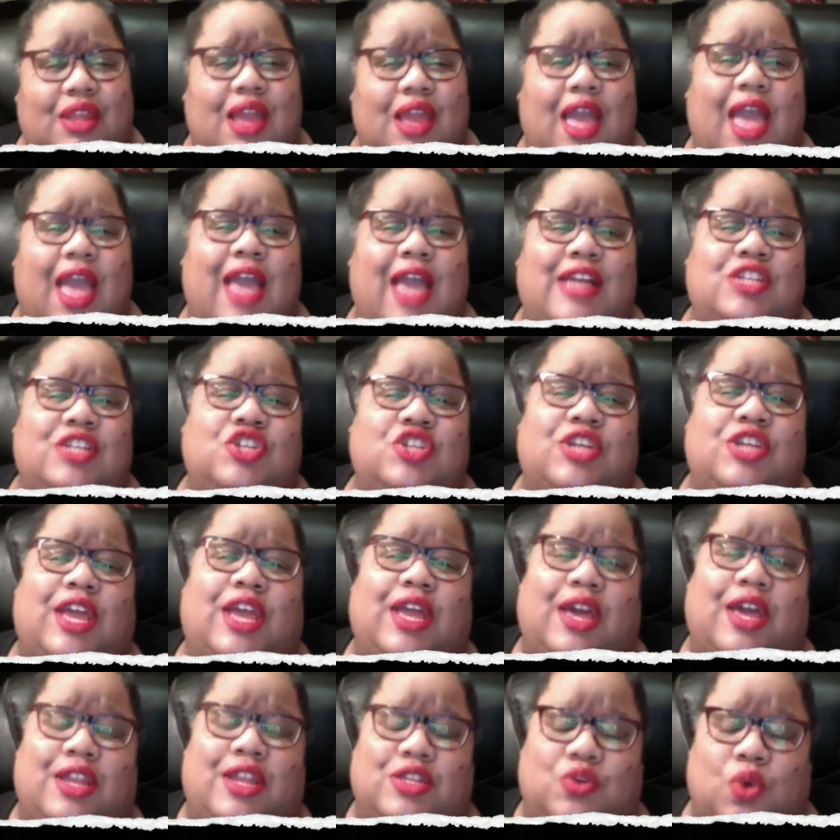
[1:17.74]
at
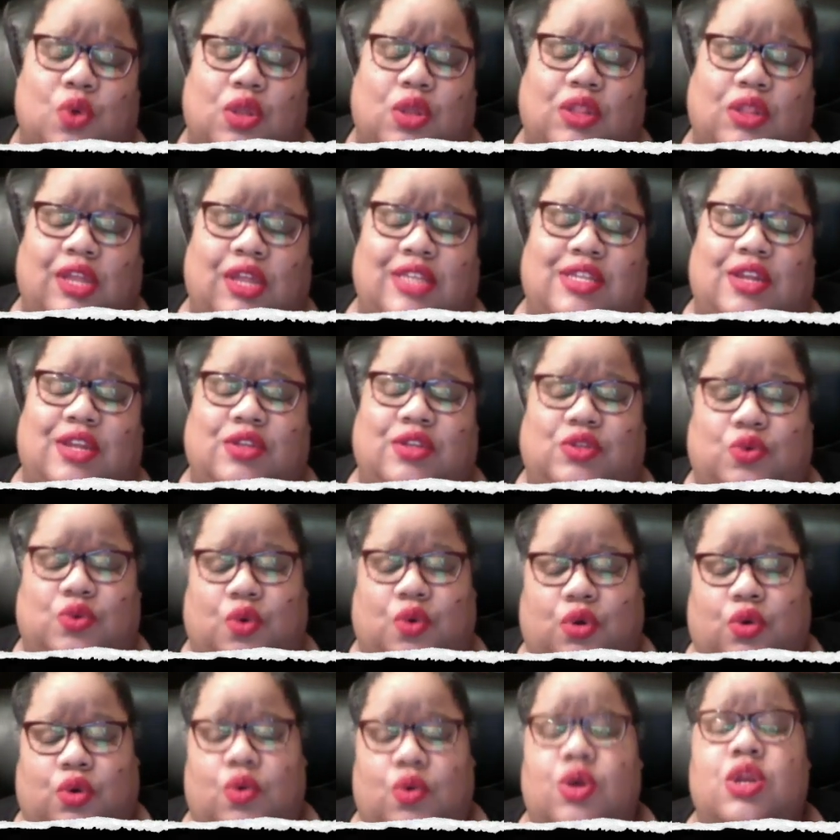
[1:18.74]
J underscore lees
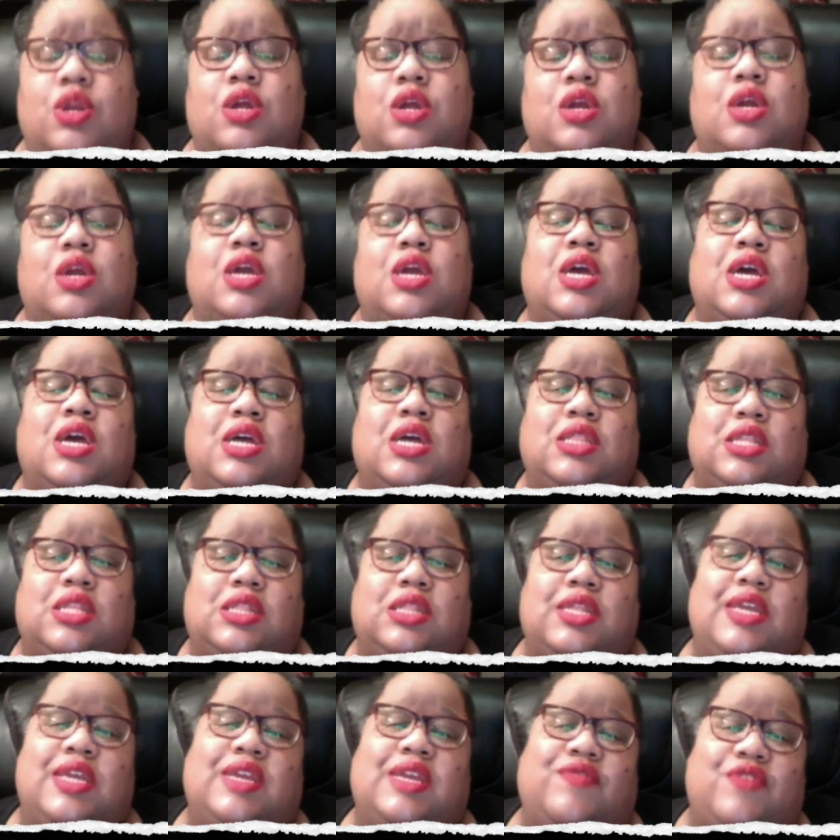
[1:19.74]
underscore corner. The
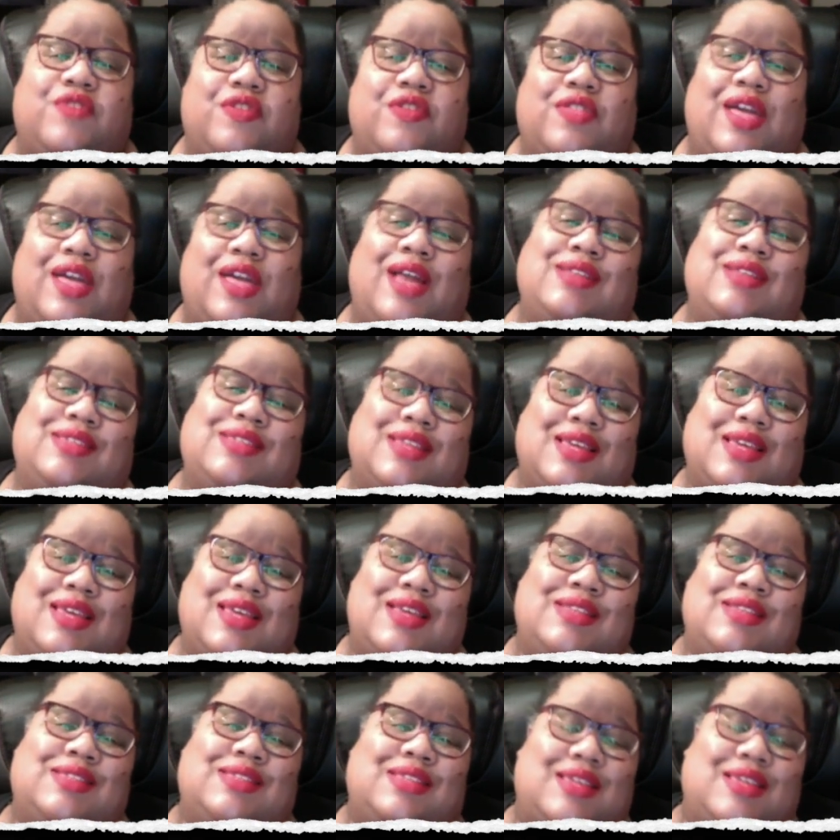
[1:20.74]
link for that
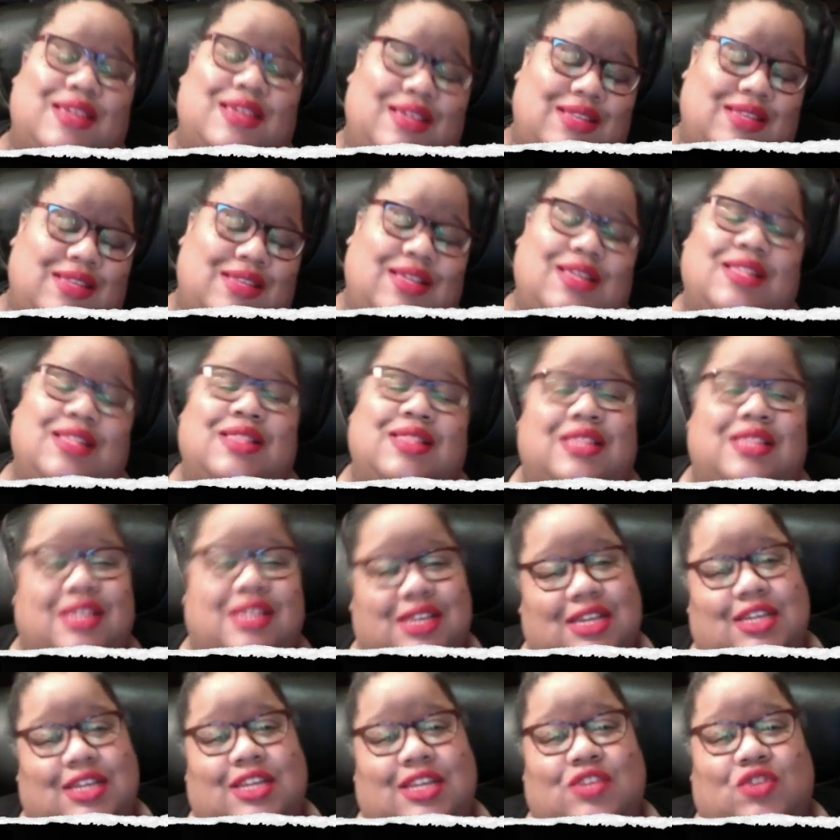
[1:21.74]
is in
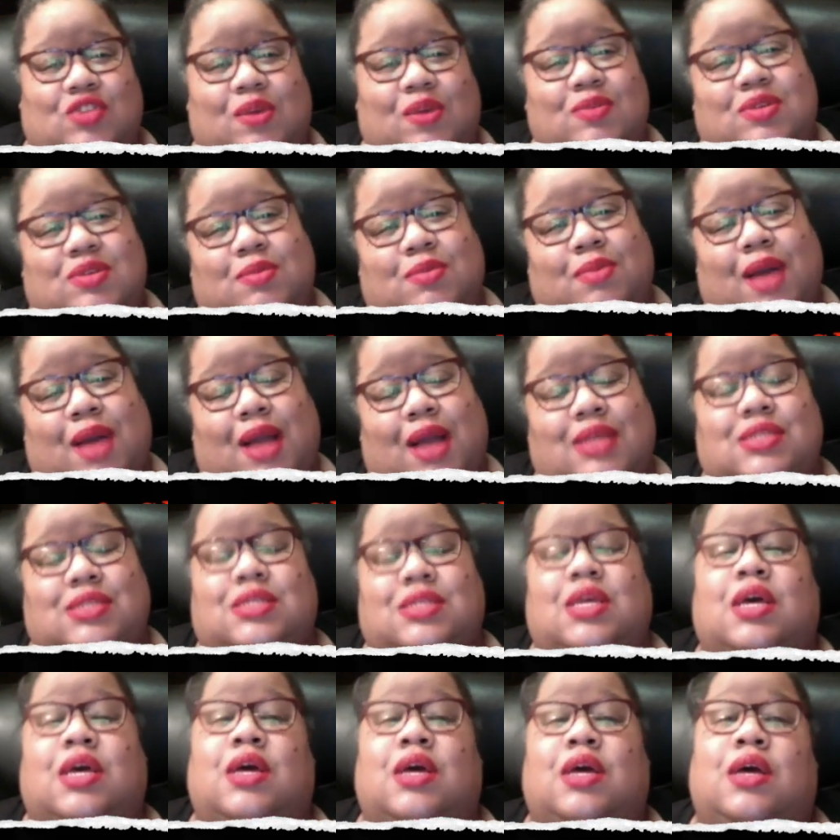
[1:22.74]
the description
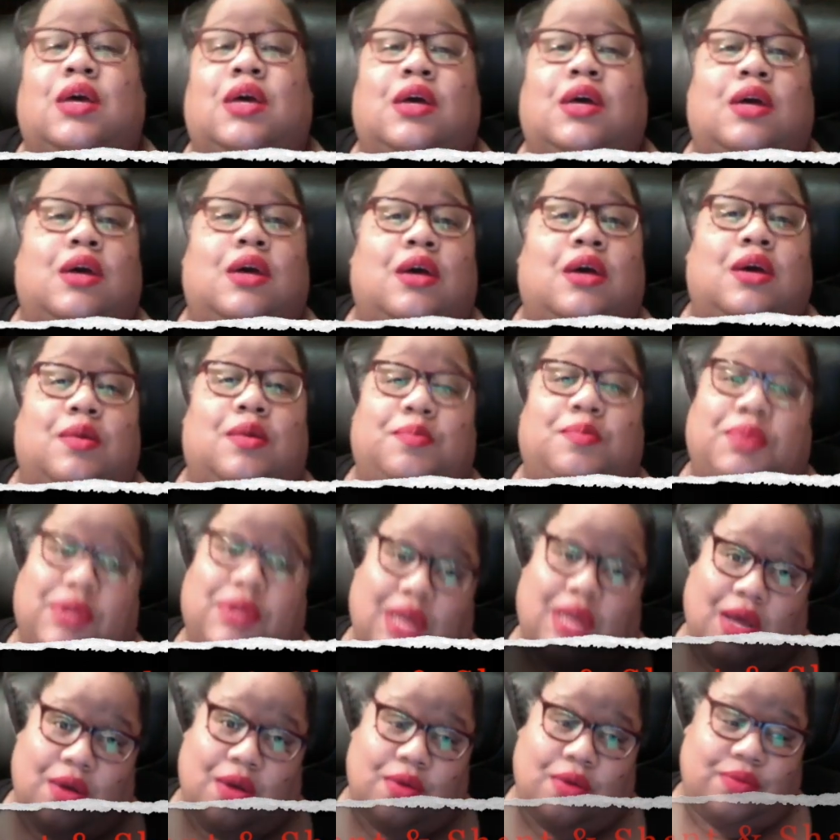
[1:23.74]
box
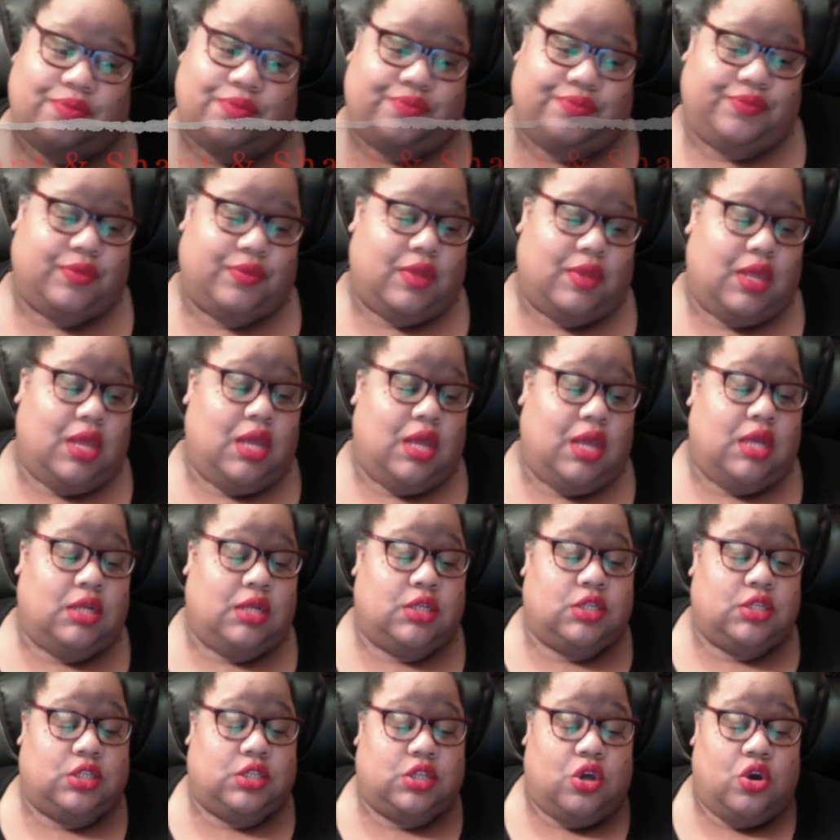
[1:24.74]
below.
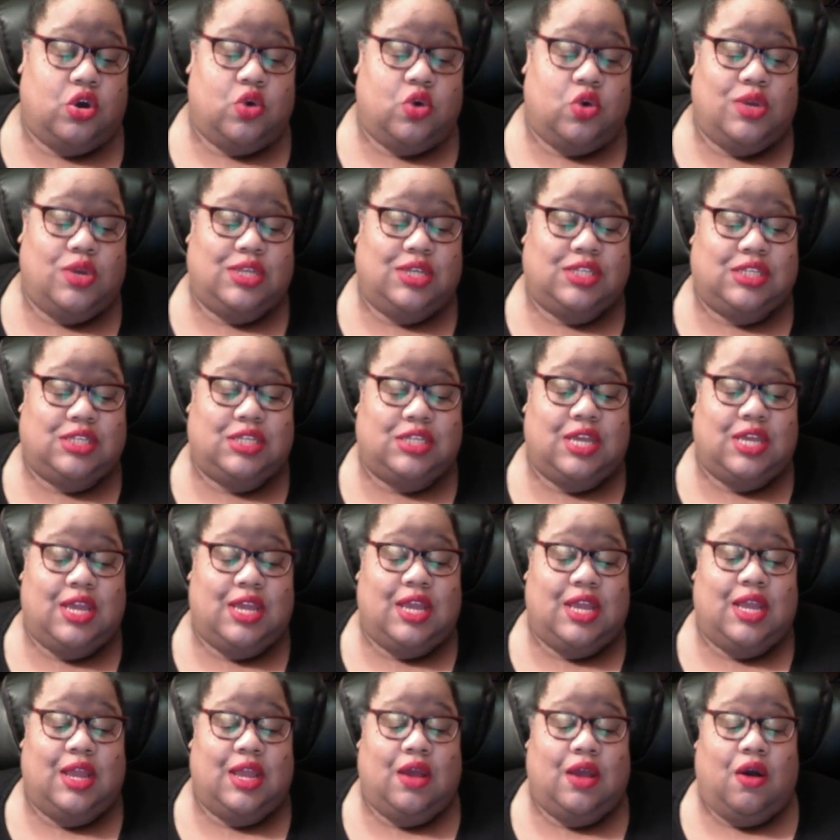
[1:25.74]
So we
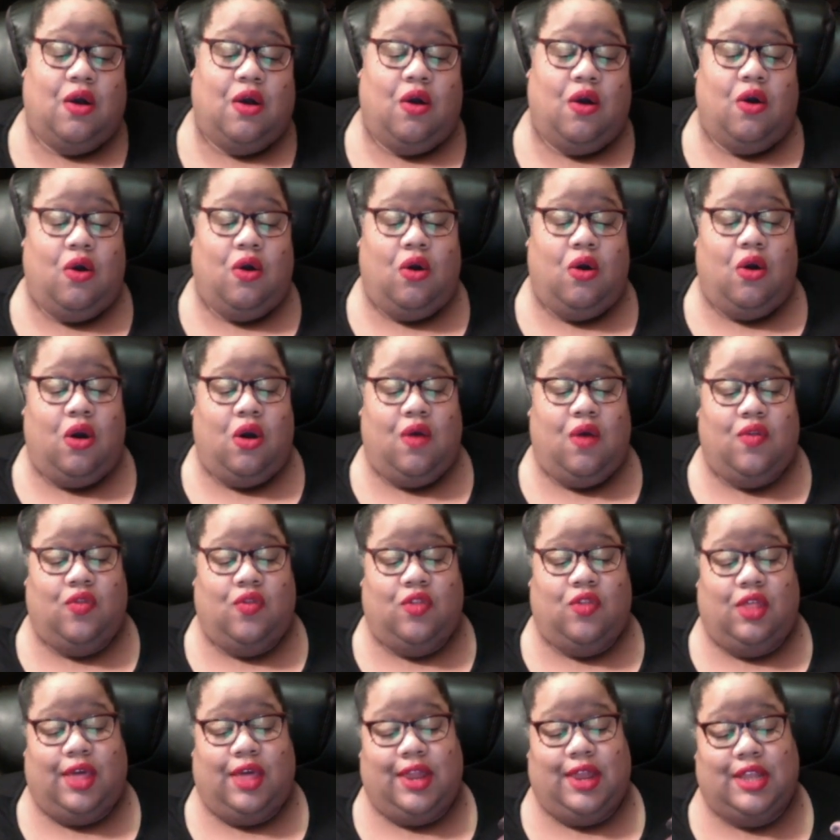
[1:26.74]
see all
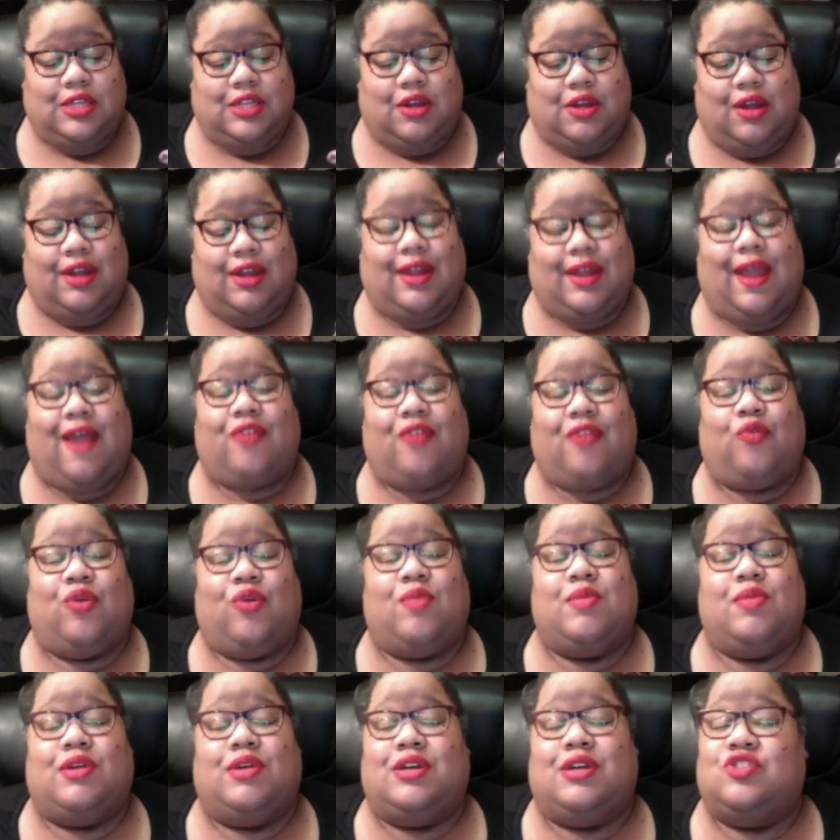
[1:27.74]
the ladies are
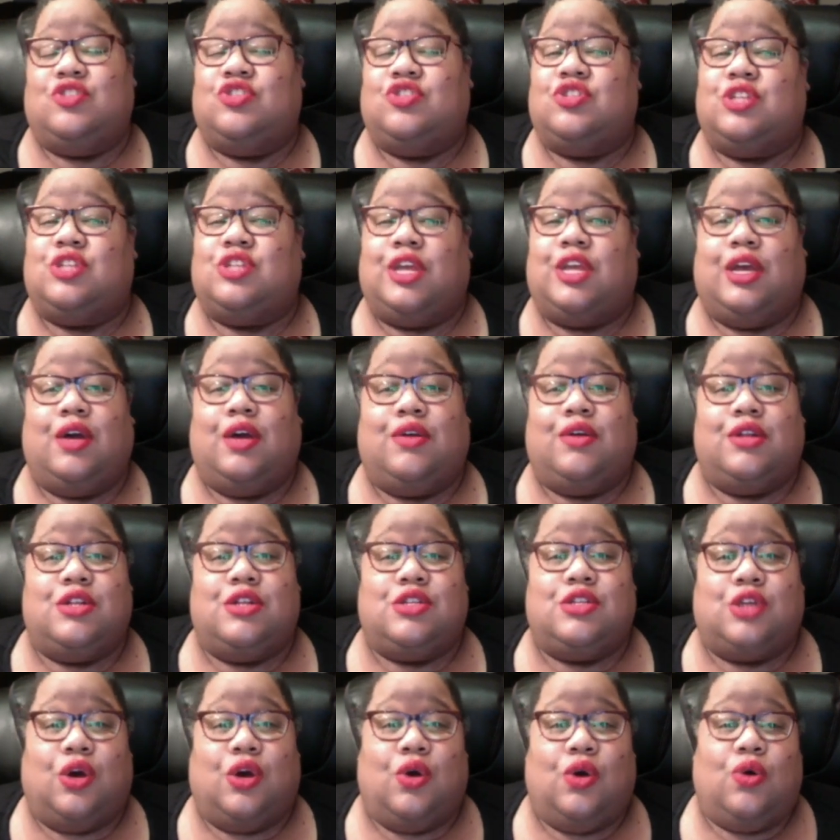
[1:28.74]
gathering because Gizelle
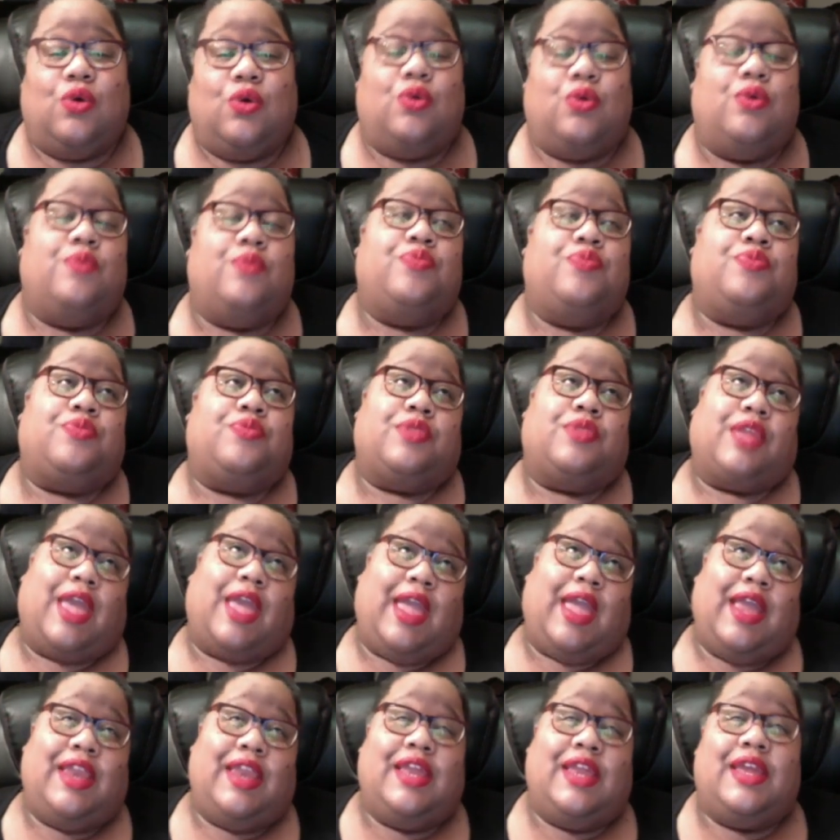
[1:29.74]
then told
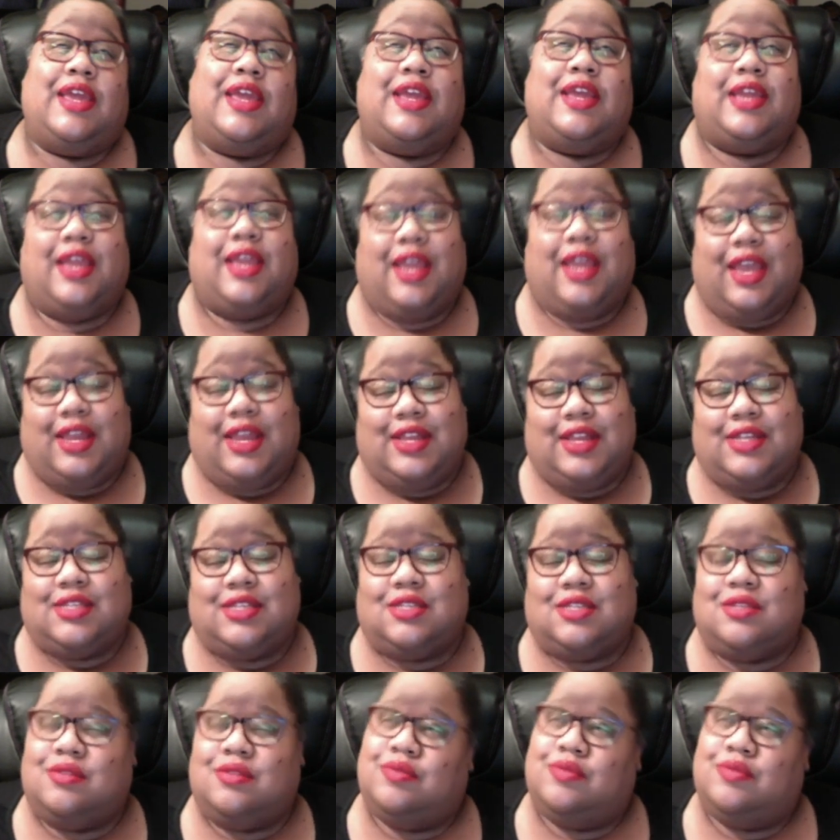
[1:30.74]
Katie and Candace,